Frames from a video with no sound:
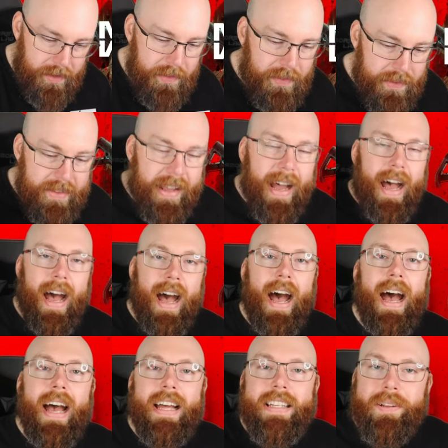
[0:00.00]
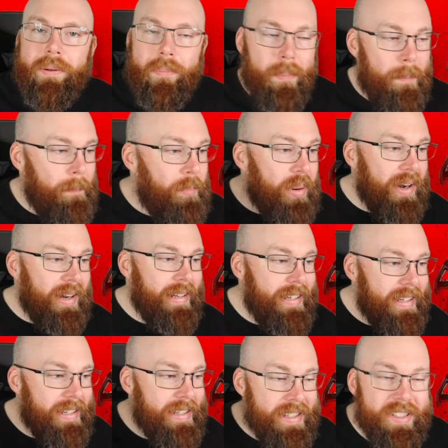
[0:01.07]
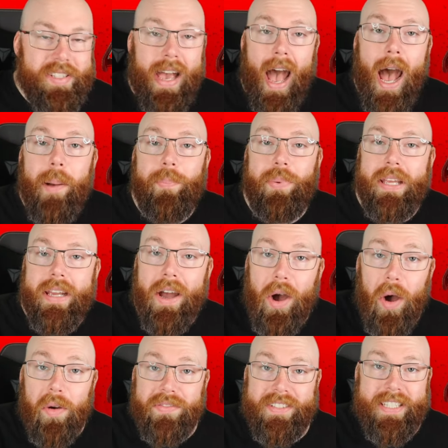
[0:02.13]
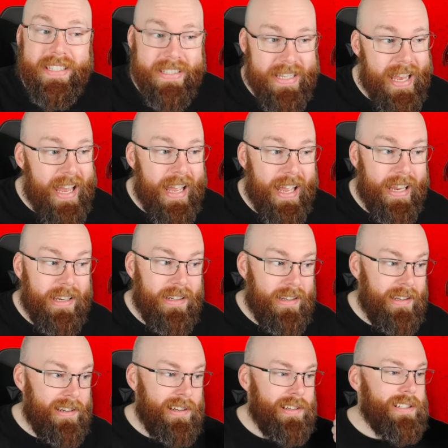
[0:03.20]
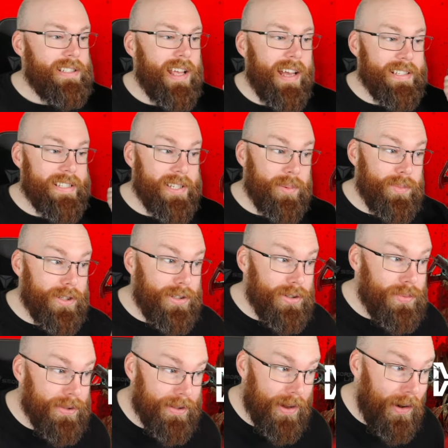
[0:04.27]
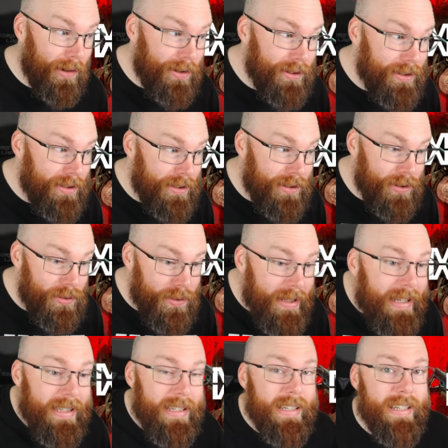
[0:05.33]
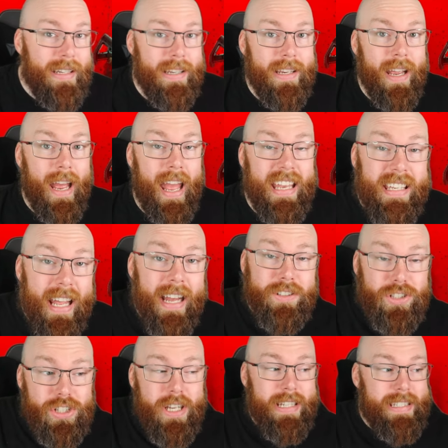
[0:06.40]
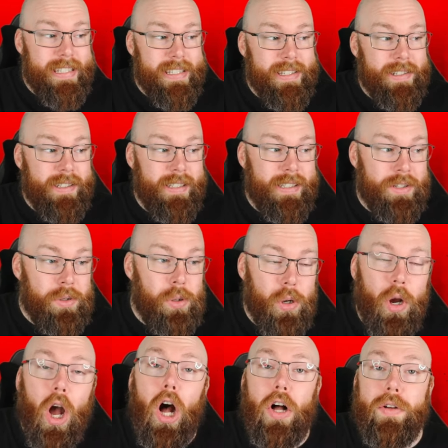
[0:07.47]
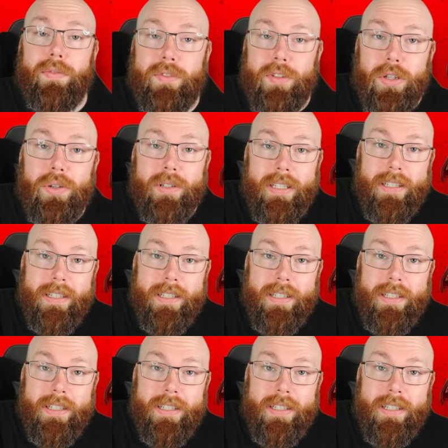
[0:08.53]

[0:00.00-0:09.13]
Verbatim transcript: the hot button topic of today. It's got something to do with Call of Duty. And not just Call of Duty,